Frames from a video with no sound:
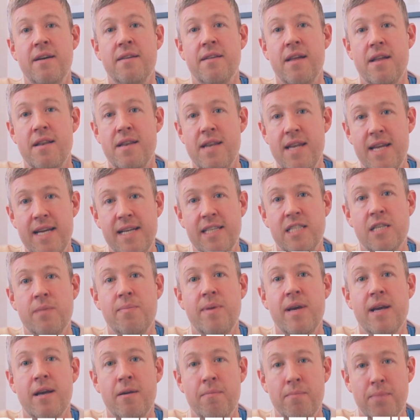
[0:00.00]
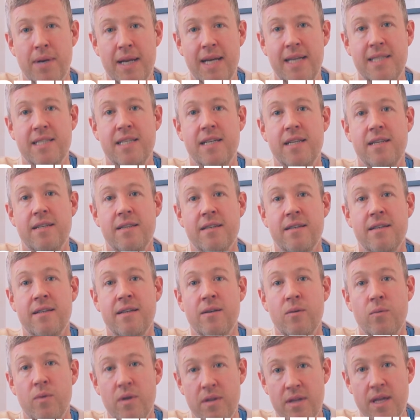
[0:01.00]
that need to be completed
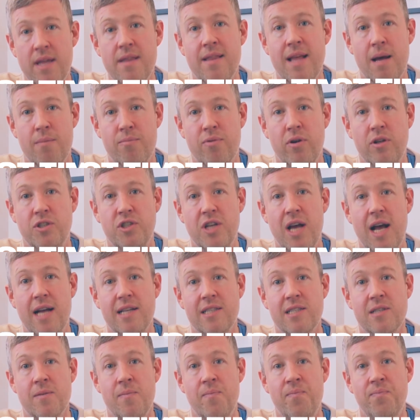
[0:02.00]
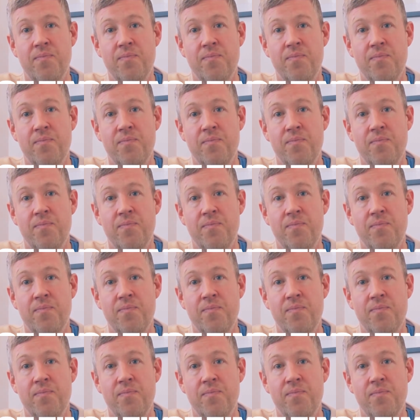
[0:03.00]
within that project.